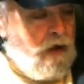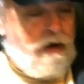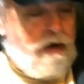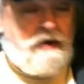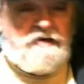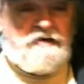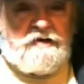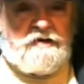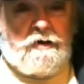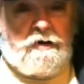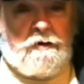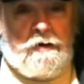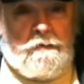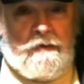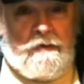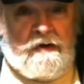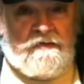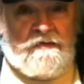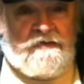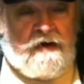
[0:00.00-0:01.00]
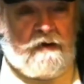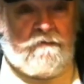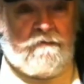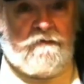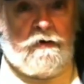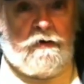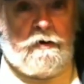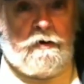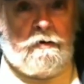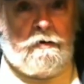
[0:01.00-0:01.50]
I asked Gary about that
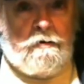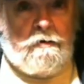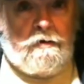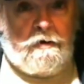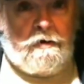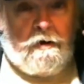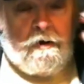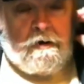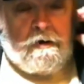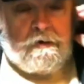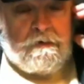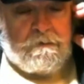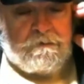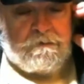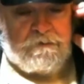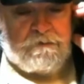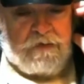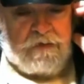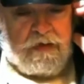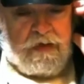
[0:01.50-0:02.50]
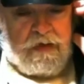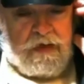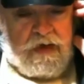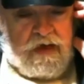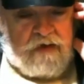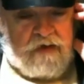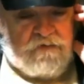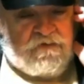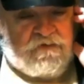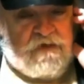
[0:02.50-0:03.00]
very early on.
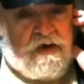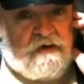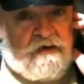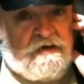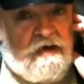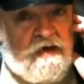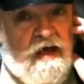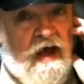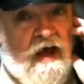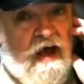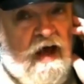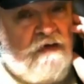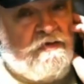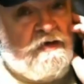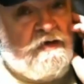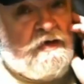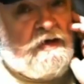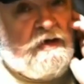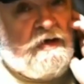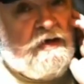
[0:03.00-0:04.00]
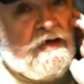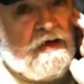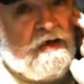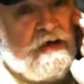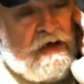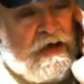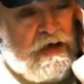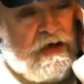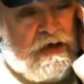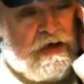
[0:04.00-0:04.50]
In fact, I think
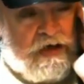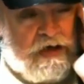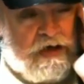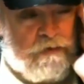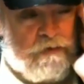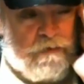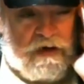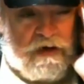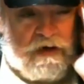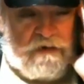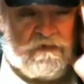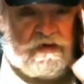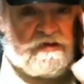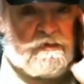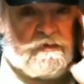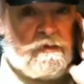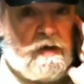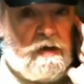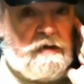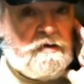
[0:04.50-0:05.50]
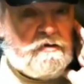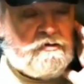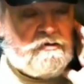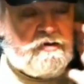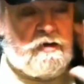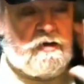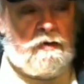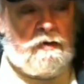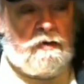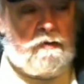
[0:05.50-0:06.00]
he might have explained it
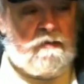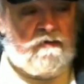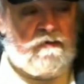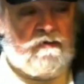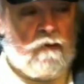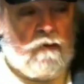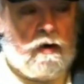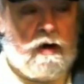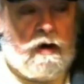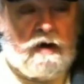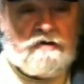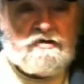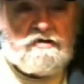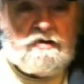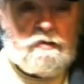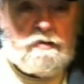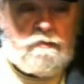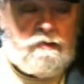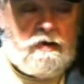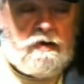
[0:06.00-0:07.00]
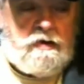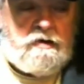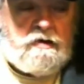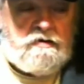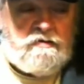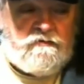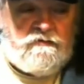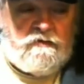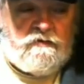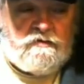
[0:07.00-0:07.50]
to me before I actually played
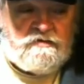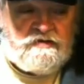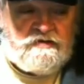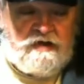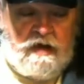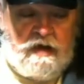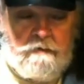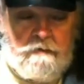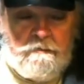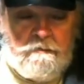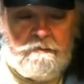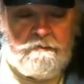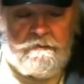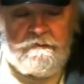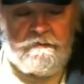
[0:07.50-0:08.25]
it the first time.